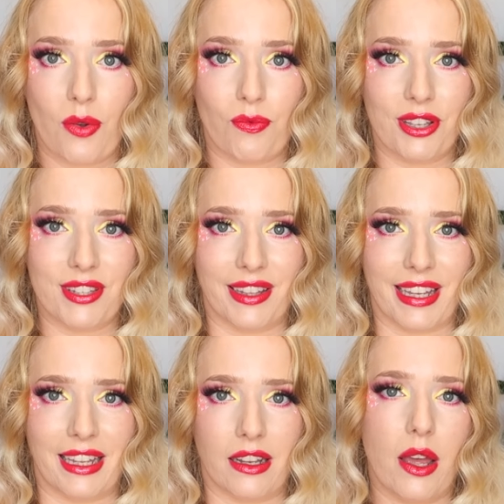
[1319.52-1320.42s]

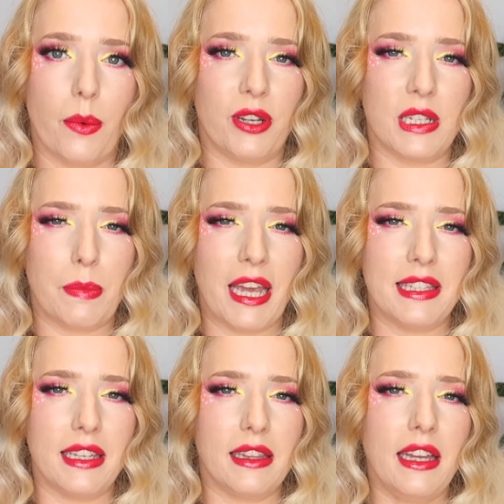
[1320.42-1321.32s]
Rosaline, which is
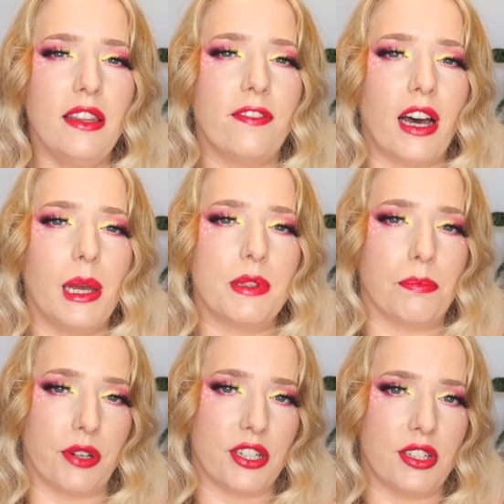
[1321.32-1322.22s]
basically the vibes
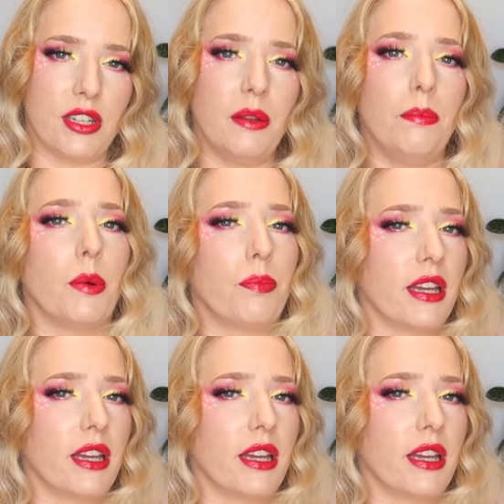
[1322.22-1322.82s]
of Bridgerton but